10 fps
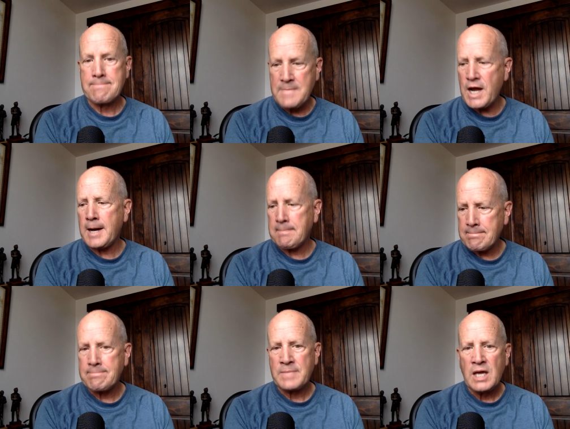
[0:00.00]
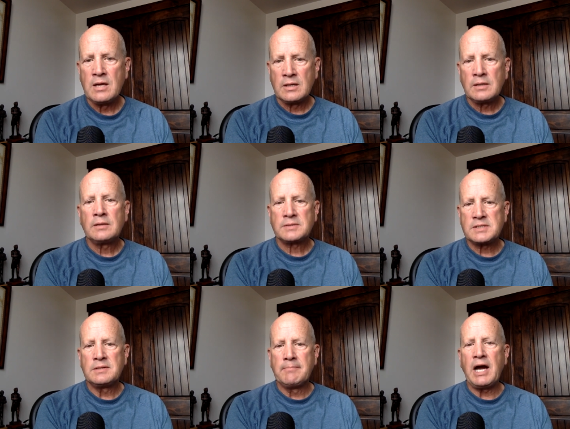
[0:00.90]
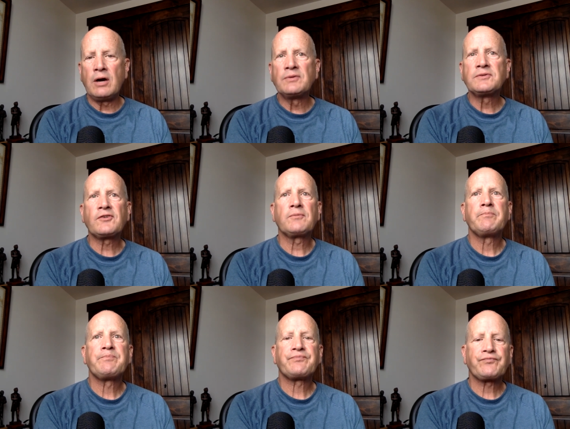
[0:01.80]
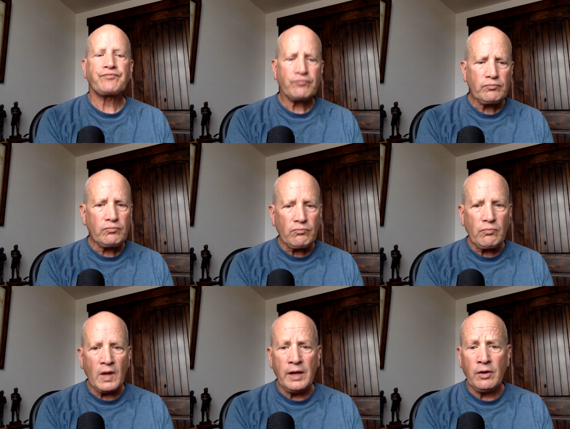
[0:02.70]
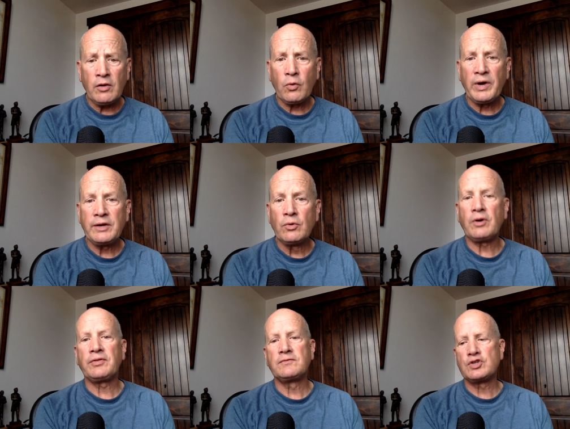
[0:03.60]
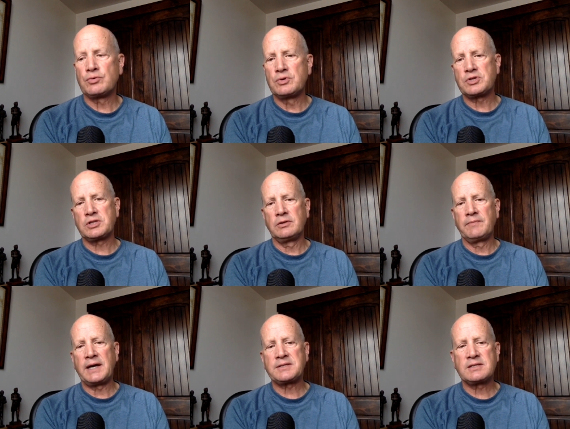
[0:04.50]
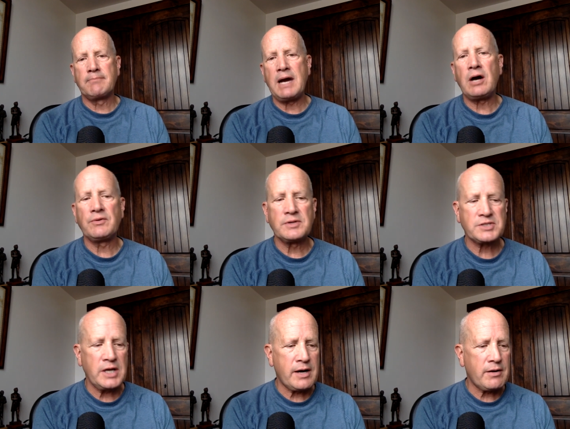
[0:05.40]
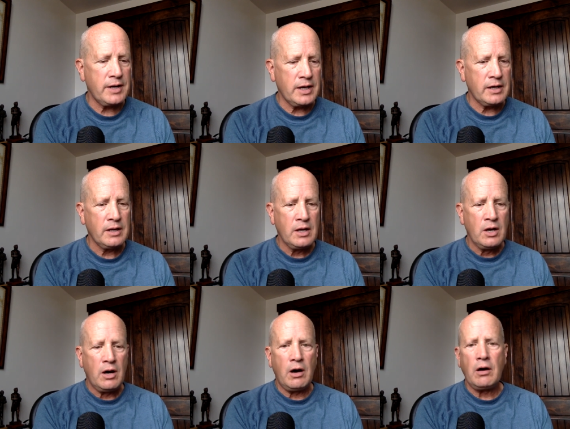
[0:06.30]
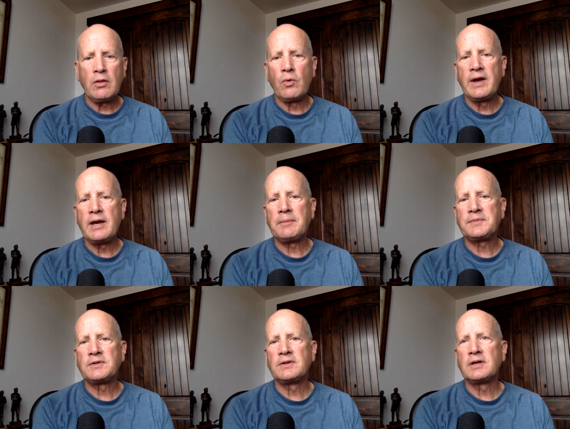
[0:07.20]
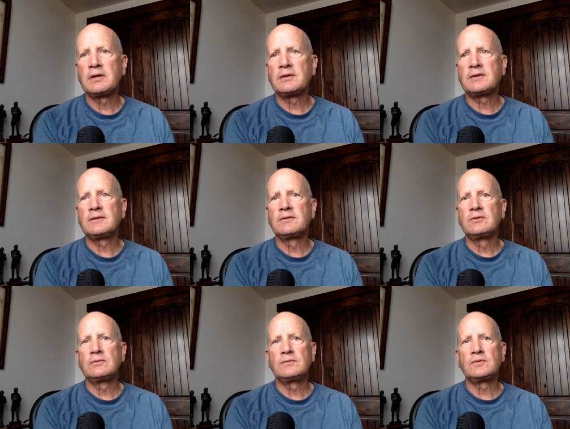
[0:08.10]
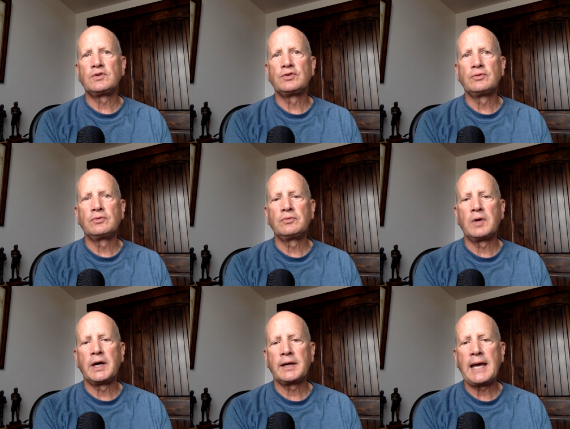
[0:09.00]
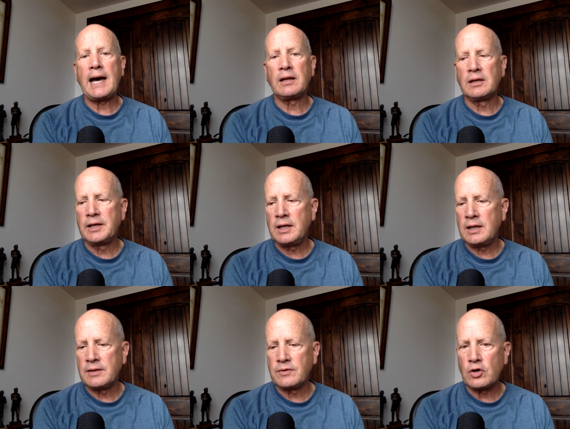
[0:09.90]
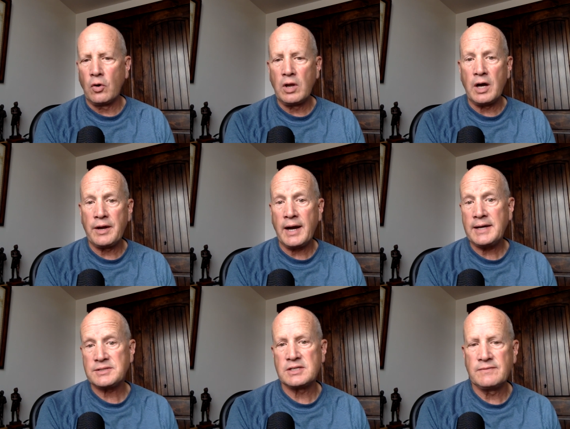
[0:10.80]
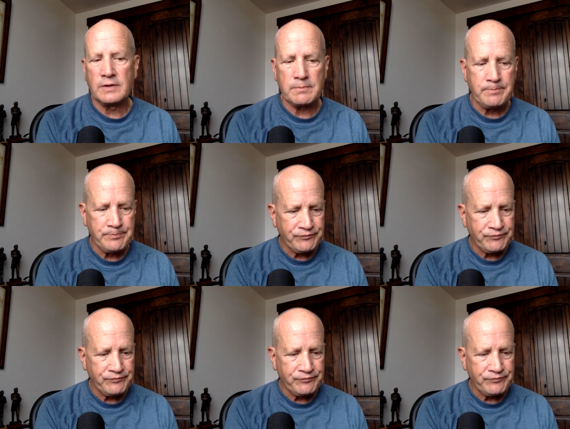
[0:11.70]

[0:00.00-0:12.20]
Yeah, it's in the mountains and all the way north of Jerusalem. That's the mountainous area all the way up to the to to uh, Galilee and the Golan Heights, even.